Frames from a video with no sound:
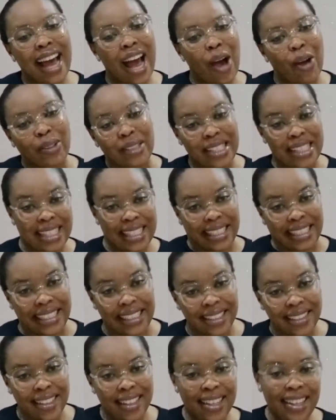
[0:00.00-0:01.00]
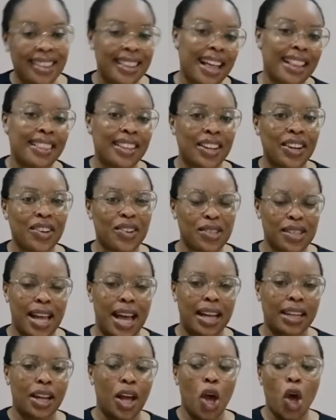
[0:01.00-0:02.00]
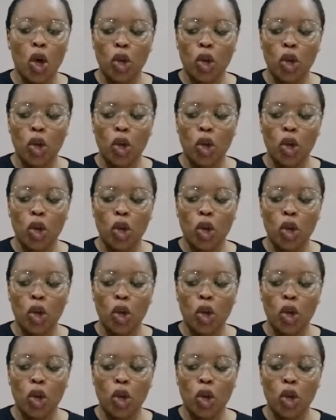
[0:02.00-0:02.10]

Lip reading: outing that the girls had.